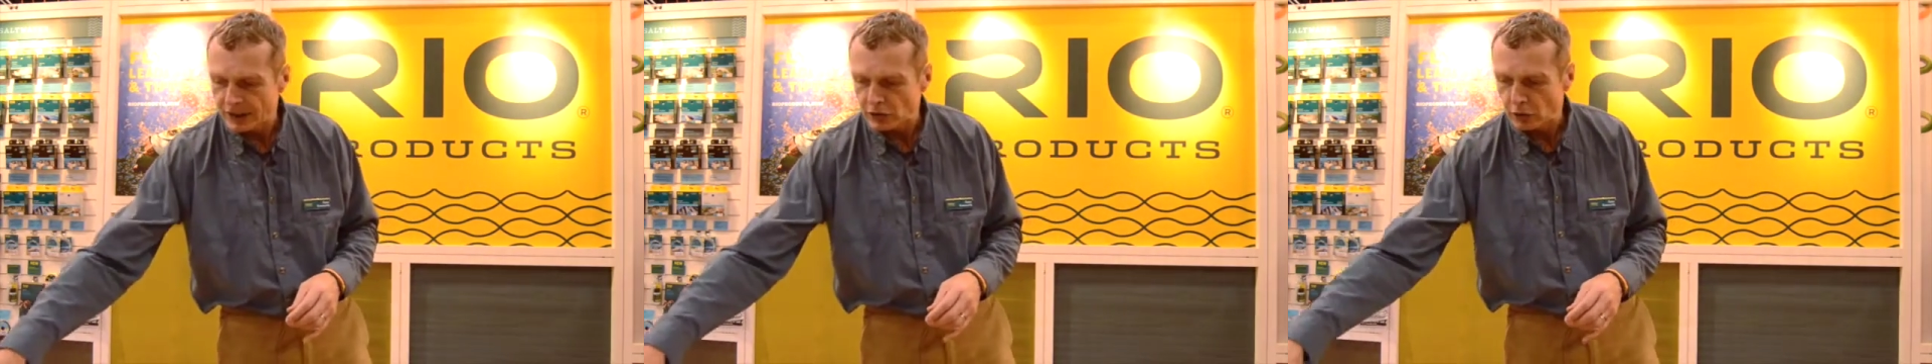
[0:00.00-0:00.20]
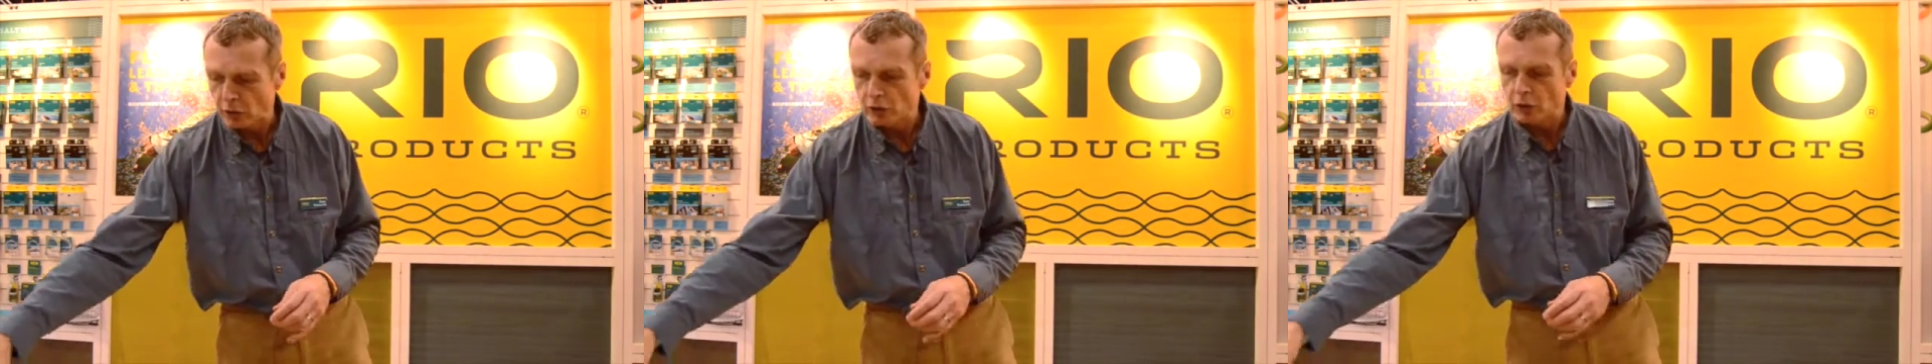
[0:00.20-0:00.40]

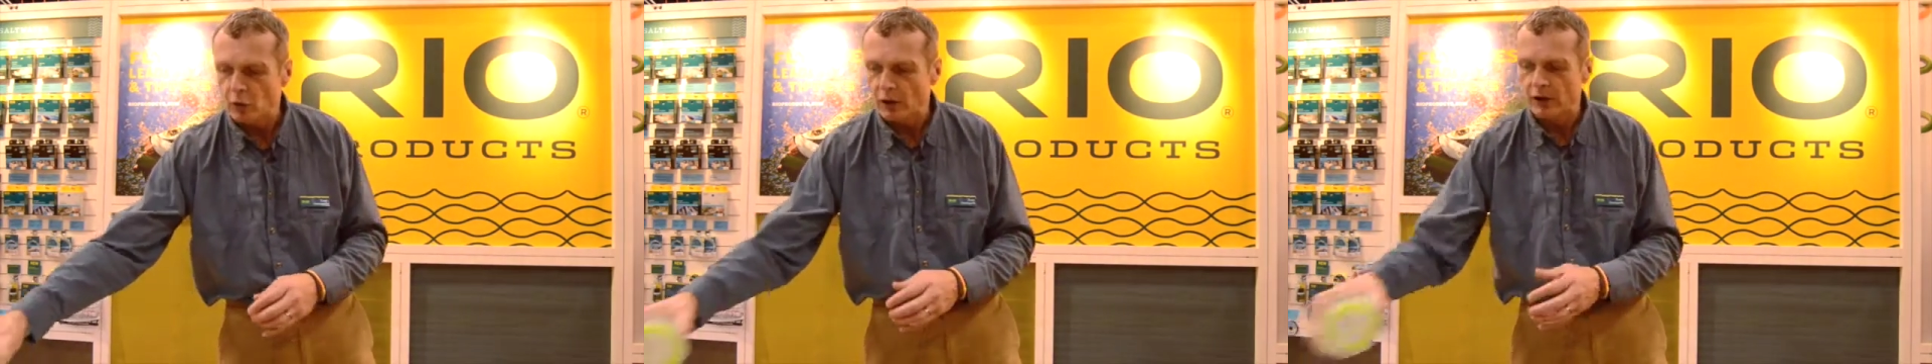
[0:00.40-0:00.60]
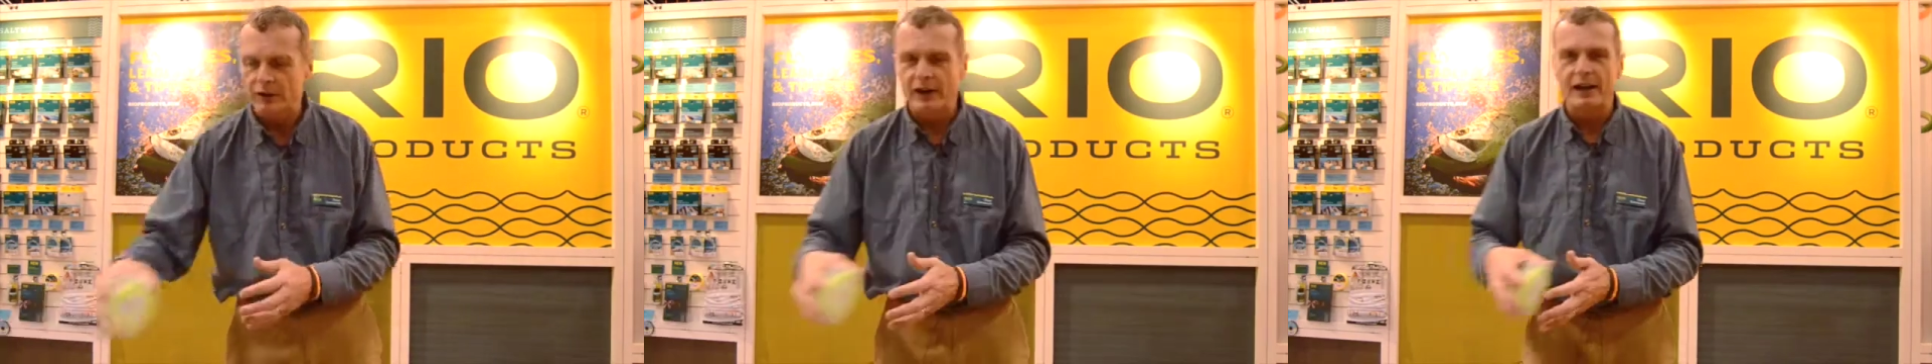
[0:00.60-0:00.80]
it's
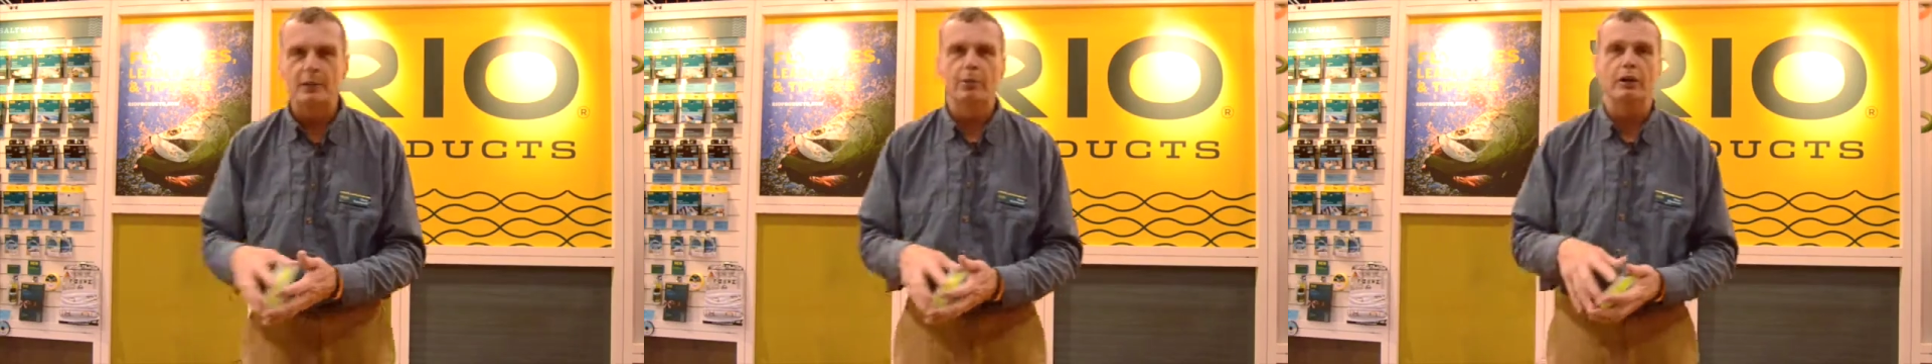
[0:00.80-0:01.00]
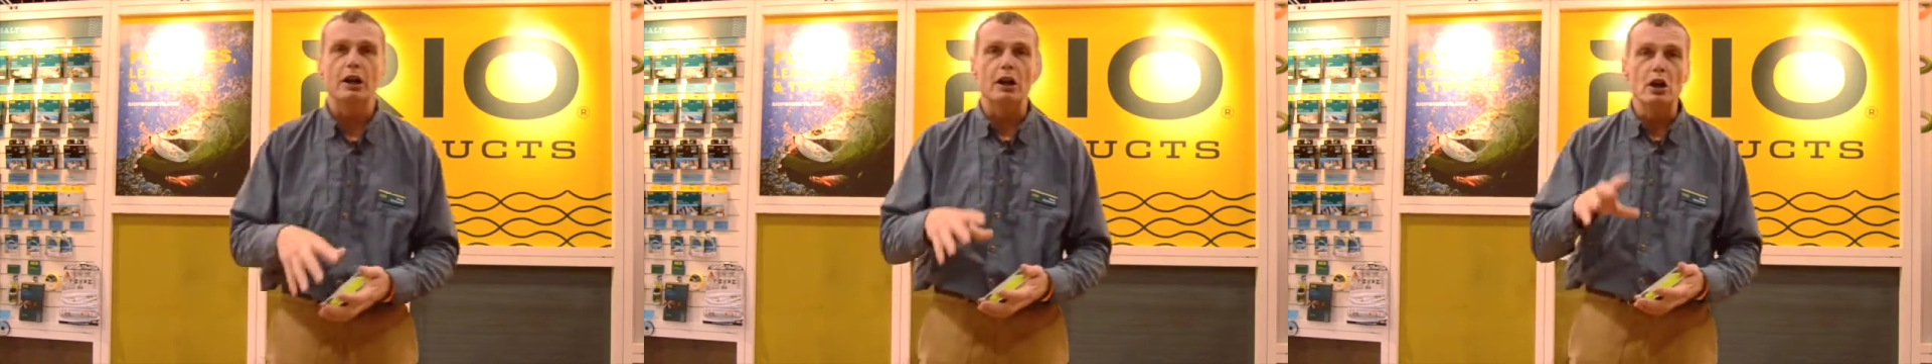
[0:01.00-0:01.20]
also
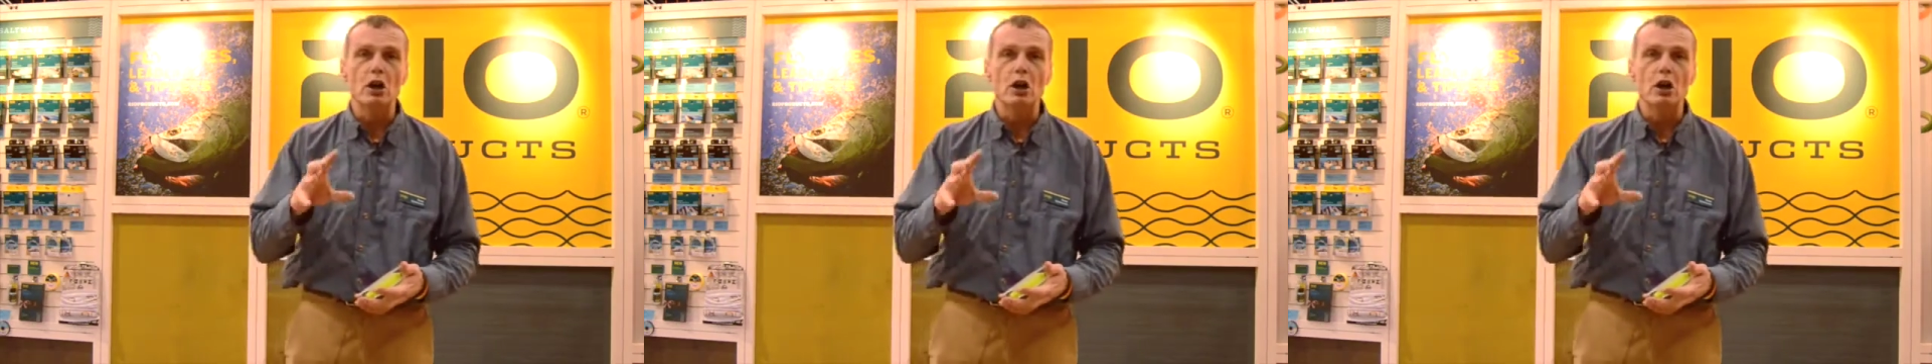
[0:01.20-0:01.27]
available in a